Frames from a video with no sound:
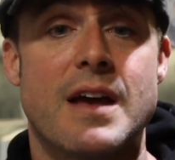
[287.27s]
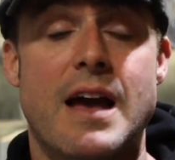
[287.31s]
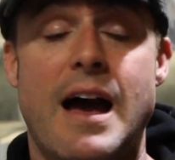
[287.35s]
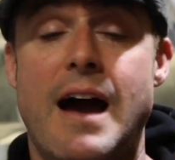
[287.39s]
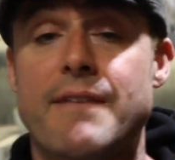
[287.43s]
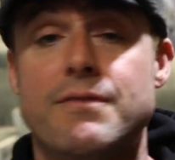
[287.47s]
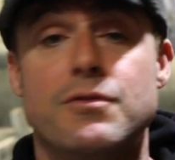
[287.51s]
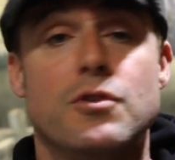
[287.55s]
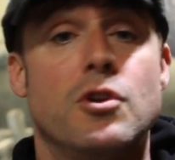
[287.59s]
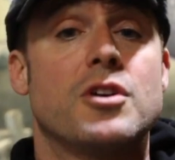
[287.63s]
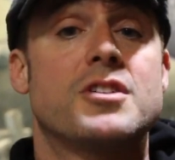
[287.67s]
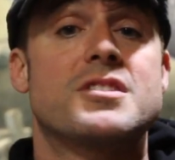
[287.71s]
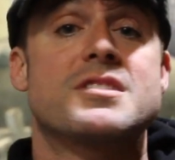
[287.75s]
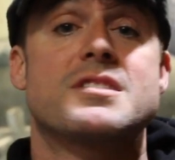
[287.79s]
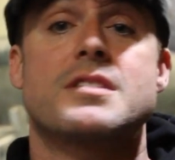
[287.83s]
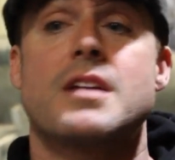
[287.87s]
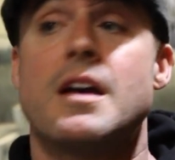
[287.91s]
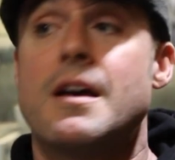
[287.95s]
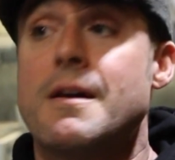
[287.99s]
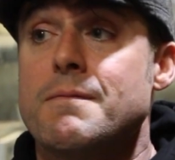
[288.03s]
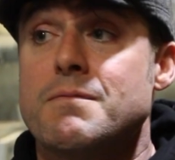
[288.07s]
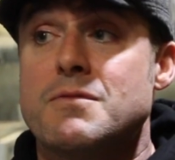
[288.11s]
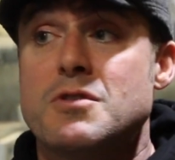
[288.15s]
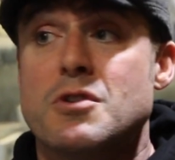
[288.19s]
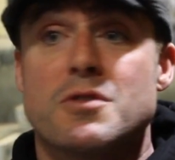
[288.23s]
I've looked,
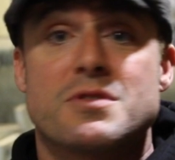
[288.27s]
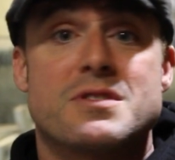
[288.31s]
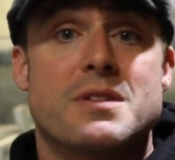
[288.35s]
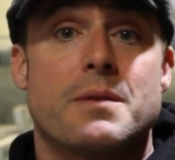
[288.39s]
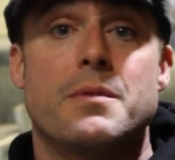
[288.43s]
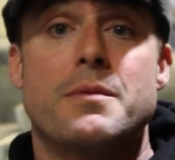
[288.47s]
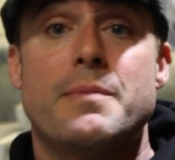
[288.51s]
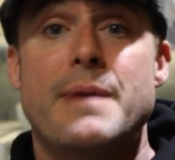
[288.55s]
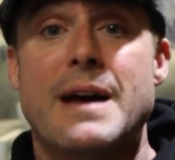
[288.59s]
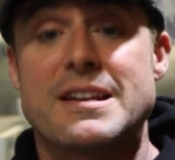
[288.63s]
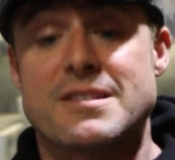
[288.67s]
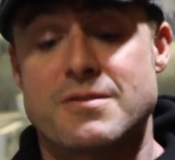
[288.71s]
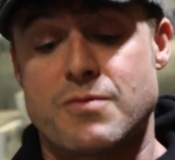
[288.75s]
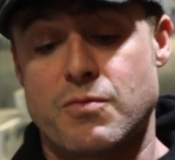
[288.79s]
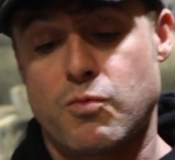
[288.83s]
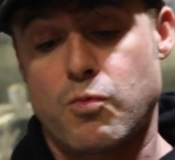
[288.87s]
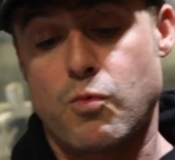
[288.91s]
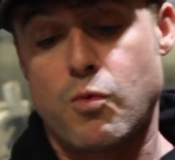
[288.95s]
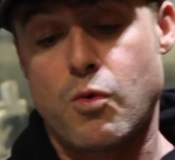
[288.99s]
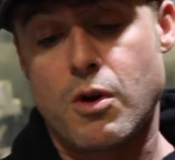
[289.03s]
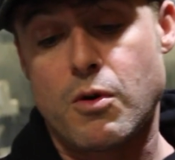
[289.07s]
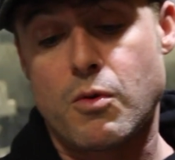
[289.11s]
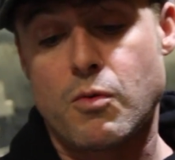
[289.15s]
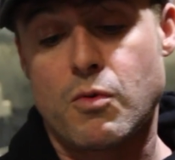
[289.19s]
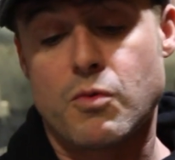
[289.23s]
you know, some of the best.
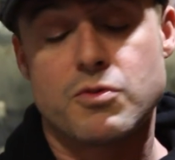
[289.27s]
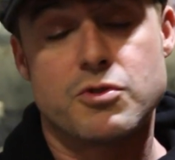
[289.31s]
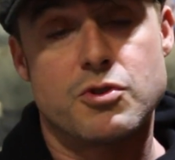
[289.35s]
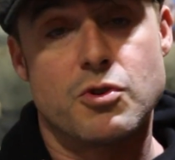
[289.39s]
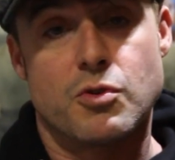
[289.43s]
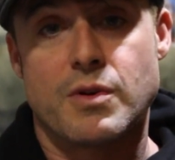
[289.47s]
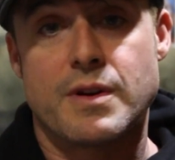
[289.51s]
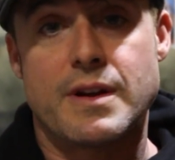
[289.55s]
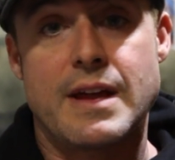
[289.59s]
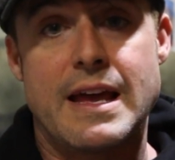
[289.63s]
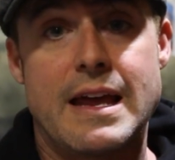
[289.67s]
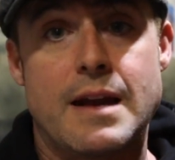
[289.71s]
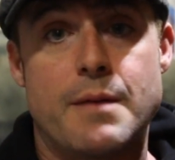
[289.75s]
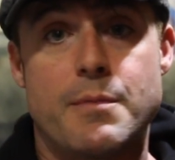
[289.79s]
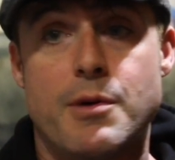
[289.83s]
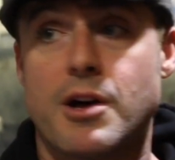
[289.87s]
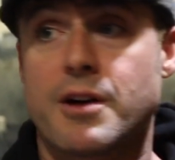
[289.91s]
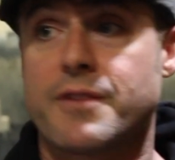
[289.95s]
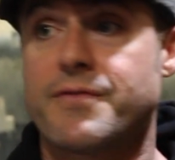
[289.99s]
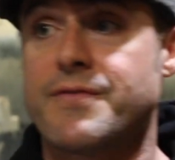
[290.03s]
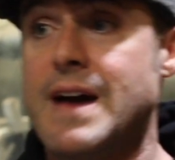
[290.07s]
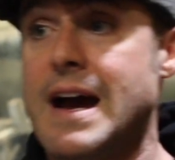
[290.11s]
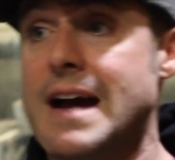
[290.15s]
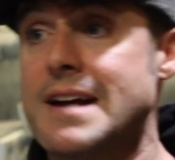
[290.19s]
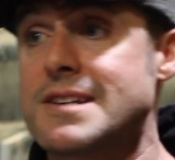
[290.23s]
We're doing
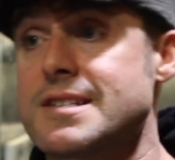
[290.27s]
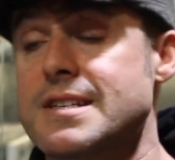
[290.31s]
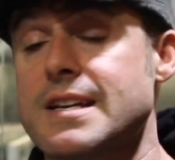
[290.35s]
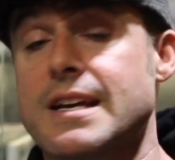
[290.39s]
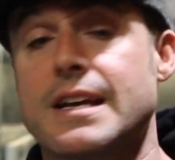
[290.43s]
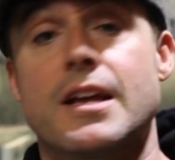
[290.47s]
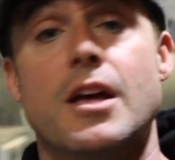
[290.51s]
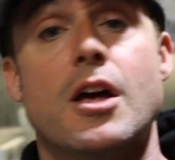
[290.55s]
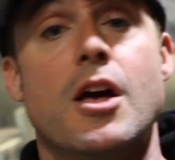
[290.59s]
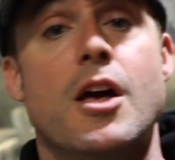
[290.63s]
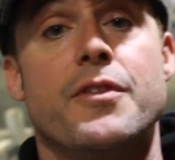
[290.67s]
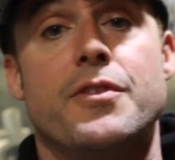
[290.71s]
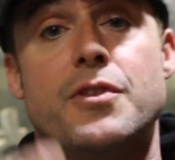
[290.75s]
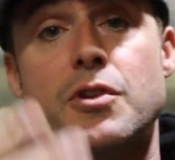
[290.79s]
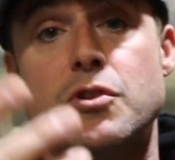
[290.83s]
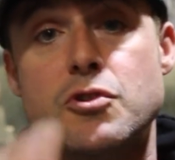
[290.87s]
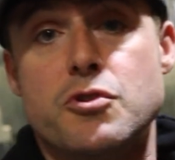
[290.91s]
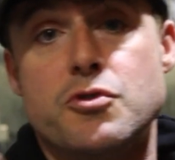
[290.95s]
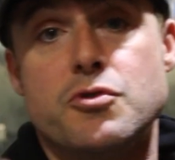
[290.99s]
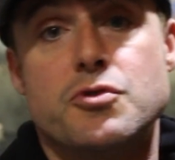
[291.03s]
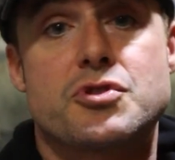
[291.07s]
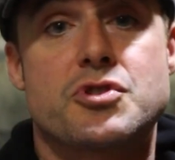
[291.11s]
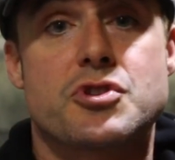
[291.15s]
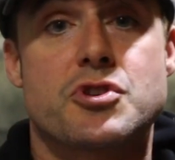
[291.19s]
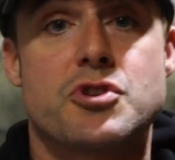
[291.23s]
anabolic fasting, the
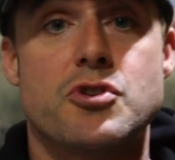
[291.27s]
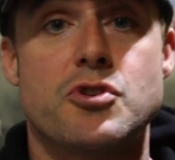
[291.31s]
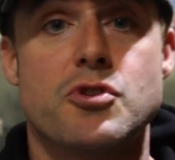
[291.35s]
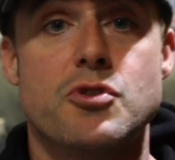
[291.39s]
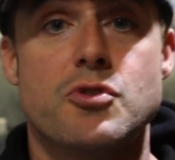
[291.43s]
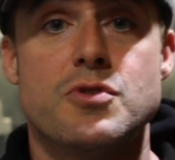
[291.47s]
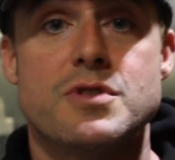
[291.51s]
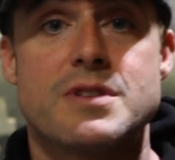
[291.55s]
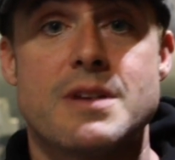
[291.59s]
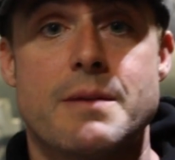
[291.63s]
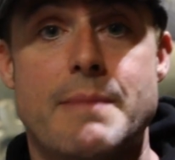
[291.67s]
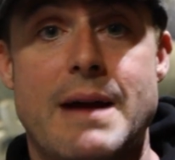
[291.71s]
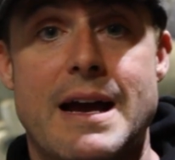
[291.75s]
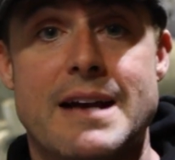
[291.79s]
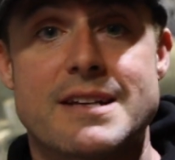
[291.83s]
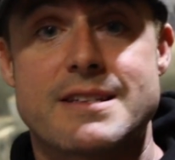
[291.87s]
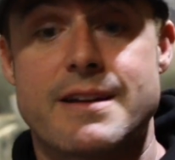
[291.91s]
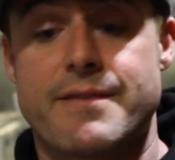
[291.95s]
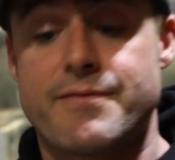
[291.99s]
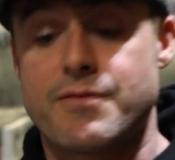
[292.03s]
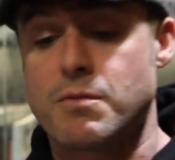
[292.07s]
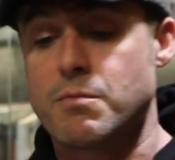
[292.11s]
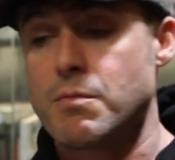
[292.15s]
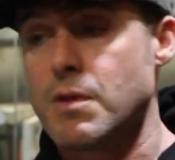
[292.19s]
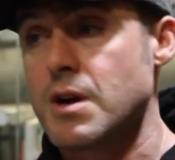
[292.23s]
new SKUs at Max
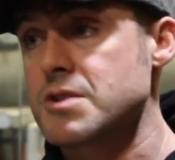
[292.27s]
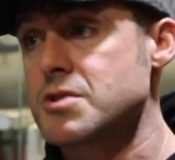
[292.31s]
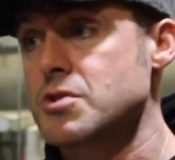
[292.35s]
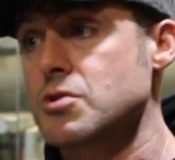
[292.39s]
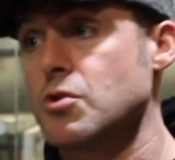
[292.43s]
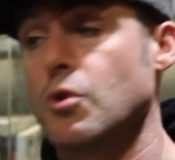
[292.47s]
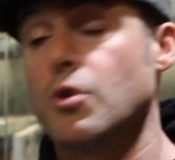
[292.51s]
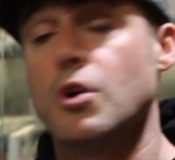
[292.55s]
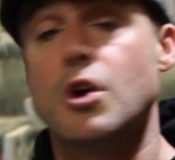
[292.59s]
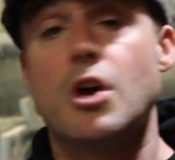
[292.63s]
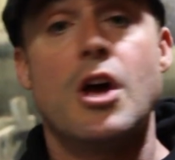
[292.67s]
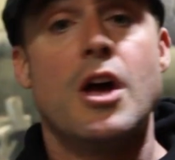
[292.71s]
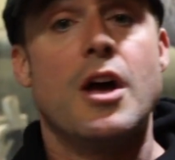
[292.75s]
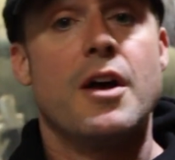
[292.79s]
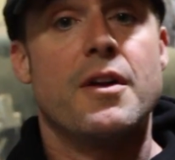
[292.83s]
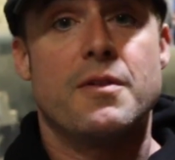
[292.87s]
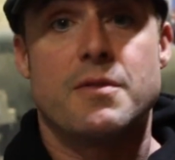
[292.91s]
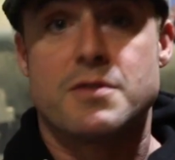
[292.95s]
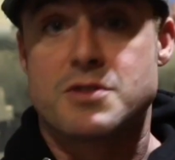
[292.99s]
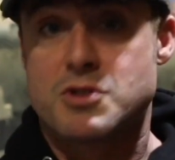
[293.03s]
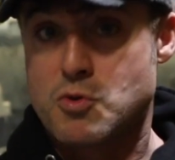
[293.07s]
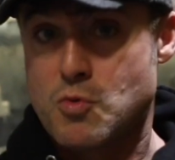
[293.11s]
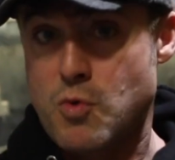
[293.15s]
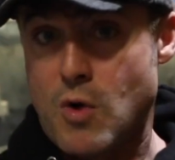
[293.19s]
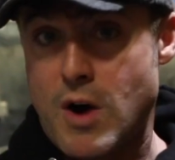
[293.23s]
Effort Muscle,
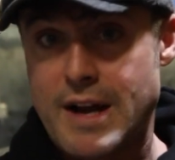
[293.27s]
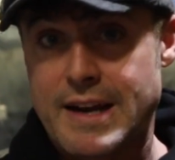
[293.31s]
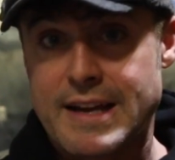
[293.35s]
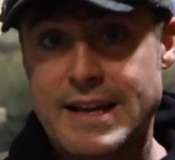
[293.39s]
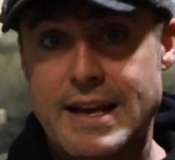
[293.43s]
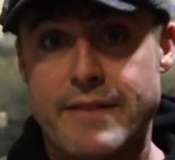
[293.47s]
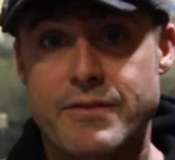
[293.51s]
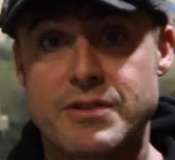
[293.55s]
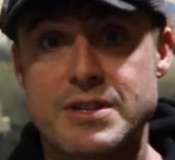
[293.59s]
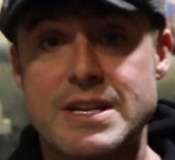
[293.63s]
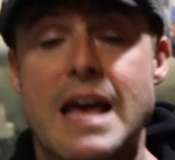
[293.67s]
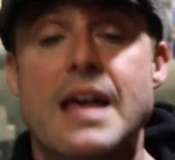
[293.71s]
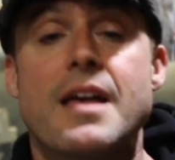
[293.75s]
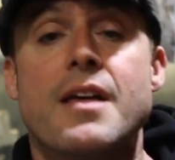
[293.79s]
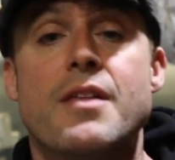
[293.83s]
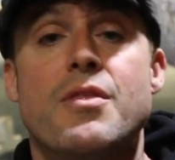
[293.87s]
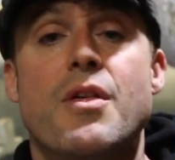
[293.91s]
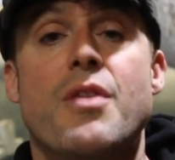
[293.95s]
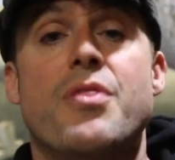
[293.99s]
squatting every day.